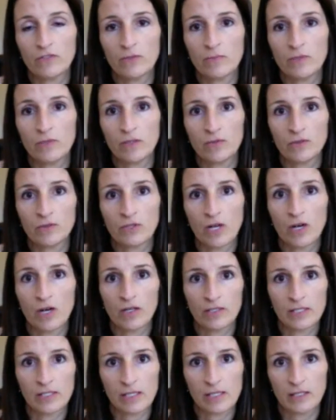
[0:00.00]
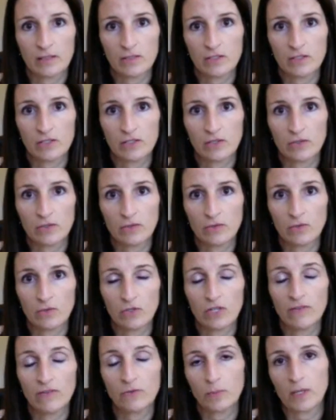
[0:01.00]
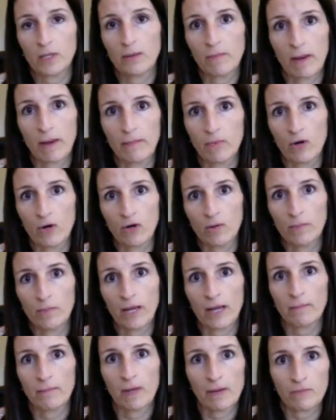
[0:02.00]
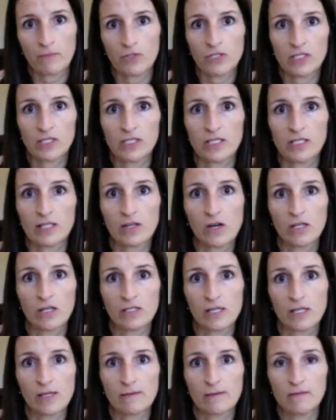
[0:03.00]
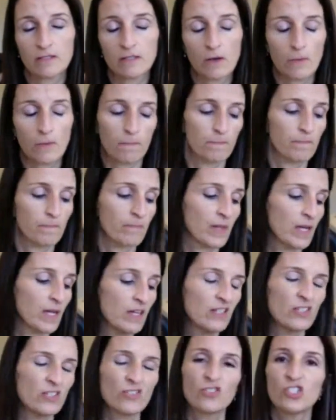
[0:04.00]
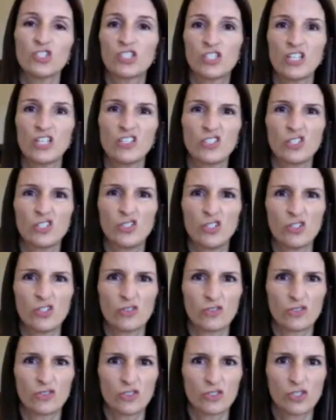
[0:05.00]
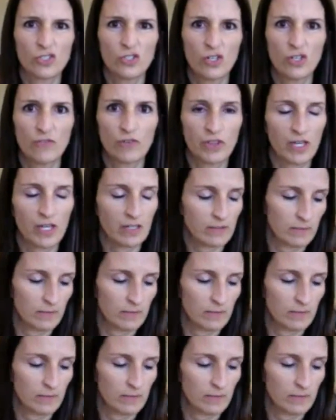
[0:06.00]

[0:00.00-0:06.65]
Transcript: logged in to, or you have to be a member or paying member to see the content. So it's two different things.